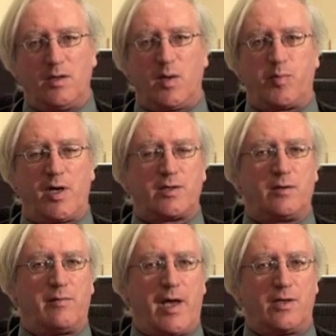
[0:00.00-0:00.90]

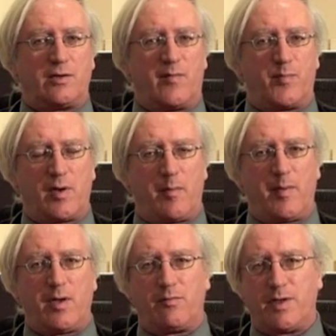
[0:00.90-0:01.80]
Depression rates have
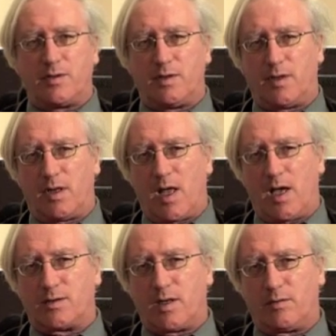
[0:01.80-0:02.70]
probably risen in the
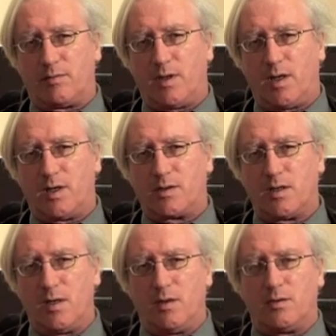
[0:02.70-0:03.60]
last 100 years.